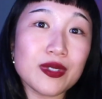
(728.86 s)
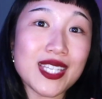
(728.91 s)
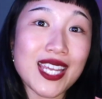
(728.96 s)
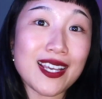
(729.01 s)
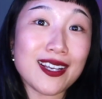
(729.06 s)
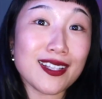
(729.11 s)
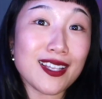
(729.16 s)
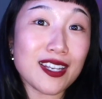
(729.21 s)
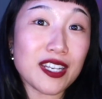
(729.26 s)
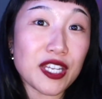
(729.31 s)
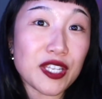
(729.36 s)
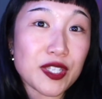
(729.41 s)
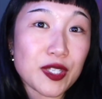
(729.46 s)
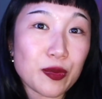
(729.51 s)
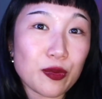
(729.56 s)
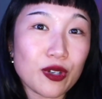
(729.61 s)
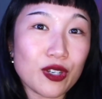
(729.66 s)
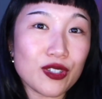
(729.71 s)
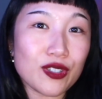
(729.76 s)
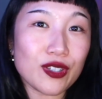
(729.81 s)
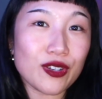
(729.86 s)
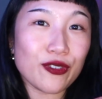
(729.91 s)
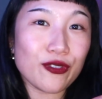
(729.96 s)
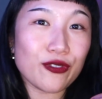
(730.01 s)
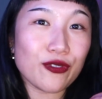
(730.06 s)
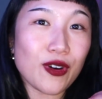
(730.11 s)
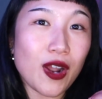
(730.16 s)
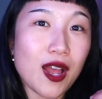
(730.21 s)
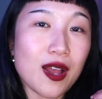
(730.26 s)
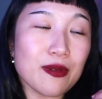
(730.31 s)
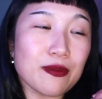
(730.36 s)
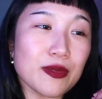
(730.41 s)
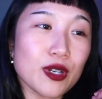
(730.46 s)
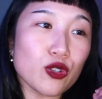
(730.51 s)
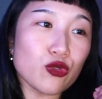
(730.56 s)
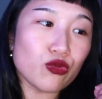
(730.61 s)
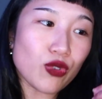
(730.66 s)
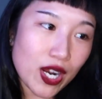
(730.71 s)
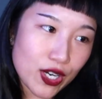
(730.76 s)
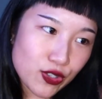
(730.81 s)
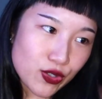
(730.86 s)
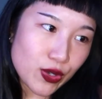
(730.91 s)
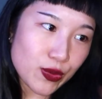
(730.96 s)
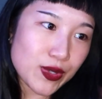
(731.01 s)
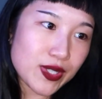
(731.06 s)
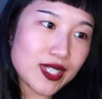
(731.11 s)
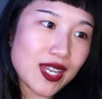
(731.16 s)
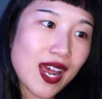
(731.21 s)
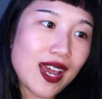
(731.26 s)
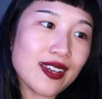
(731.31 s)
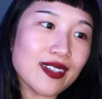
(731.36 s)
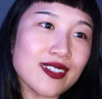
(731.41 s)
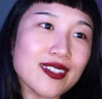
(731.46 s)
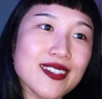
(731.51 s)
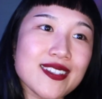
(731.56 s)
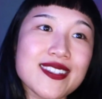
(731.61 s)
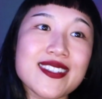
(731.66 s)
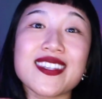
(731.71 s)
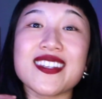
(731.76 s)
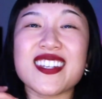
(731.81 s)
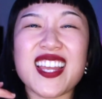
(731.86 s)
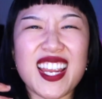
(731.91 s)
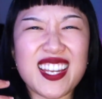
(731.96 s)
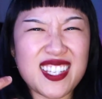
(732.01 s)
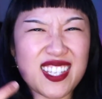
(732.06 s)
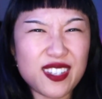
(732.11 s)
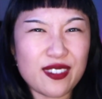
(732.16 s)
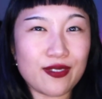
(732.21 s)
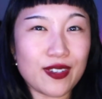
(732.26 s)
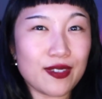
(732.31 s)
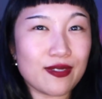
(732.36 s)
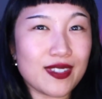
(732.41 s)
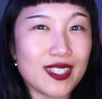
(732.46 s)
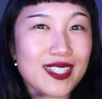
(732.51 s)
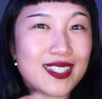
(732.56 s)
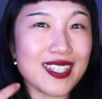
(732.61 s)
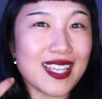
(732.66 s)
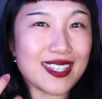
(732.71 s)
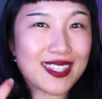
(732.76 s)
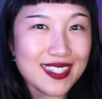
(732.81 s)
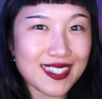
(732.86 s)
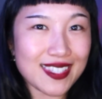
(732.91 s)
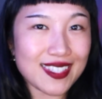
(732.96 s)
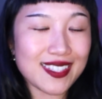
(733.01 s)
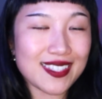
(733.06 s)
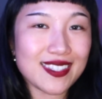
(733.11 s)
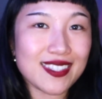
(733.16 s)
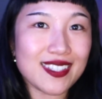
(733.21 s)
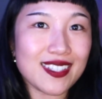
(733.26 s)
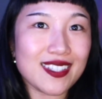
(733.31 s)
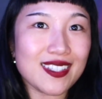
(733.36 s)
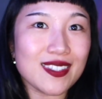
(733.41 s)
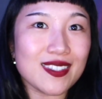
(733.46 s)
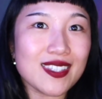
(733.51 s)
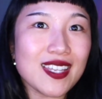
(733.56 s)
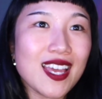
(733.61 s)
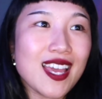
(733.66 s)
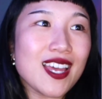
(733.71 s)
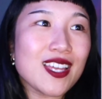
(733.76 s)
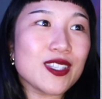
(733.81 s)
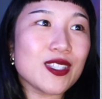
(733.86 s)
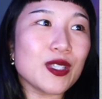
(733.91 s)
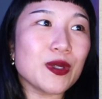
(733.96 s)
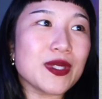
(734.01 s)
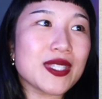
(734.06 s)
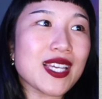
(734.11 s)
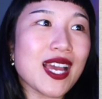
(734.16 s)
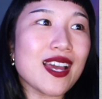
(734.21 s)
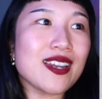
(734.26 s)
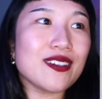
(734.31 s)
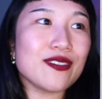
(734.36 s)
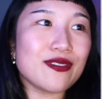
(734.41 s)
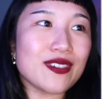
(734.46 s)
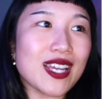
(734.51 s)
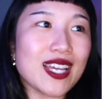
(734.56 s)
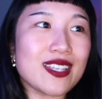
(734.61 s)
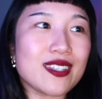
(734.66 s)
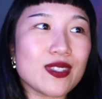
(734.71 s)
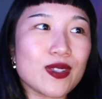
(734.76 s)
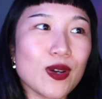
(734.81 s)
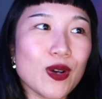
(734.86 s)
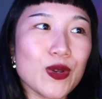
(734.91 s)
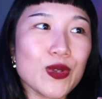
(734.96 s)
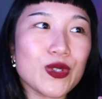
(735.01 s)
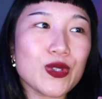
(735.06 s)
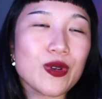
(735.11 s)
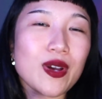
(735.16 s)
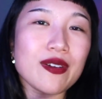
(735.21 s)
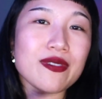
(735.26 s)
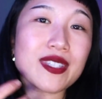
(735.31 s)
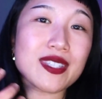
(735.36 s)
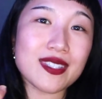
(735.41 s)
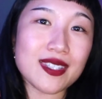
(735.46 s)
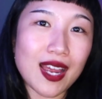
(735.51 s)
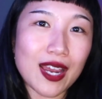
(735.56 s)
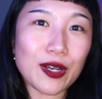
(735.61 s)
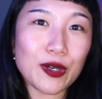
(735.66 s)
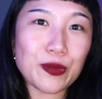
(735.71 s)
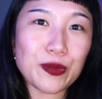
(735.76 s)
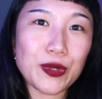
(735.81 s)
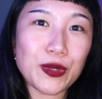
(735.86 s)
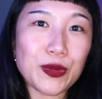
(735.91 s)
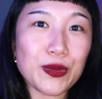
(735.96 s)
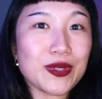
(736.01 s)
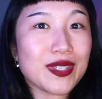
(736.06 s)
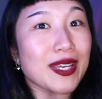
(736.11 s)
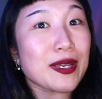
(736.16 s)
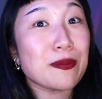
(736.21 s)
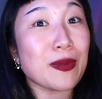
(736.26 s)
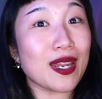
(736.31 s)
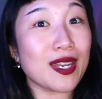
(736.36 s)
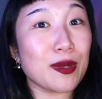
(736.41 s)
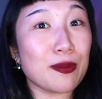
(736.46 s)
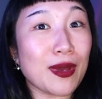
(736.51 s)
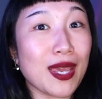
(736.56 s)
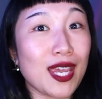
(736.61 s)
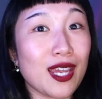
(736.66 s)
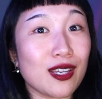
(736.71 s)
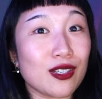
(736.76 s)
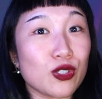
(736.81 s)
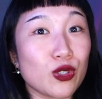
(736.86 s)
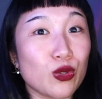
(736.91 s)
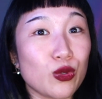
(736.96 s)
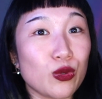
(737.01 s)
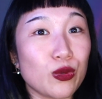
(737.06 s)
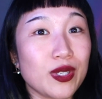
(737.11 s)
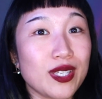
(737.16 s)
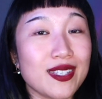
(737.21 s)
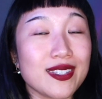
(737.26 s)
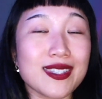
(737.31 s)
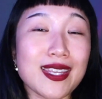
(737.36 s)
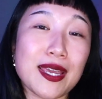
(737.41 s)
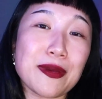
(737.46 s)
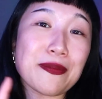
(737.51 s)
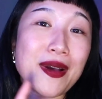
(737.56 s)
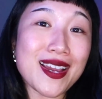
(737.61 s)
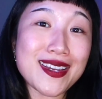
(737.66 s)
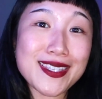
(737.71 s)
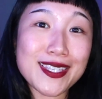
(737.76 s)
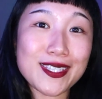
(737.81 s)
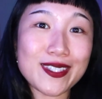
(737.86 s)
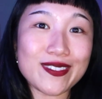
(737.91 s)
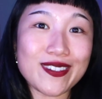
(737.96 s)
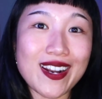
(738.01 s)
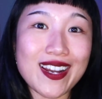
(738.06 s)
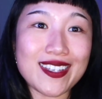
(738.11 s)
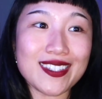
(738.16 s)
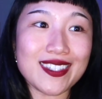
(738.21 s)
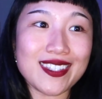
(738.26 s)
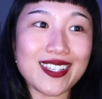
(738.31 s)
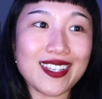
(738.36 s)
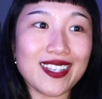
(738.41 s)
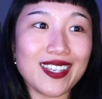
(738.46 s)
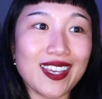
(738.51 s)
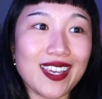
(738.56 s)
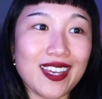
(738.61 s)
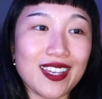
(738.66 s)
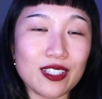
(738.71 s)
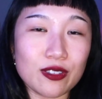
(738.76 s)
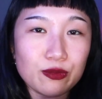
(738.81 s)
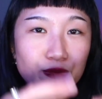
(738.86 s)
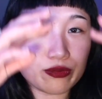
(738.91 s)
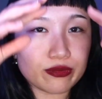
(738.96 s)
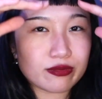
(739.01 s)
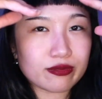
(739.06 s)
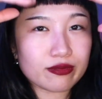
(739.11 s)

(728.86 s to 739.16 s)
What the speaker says: take a lot of inspiration from retro styles, the 1950s and 60s. So it's kind of nice to also have a style muse like Betty Page, who is a Pisces rising, and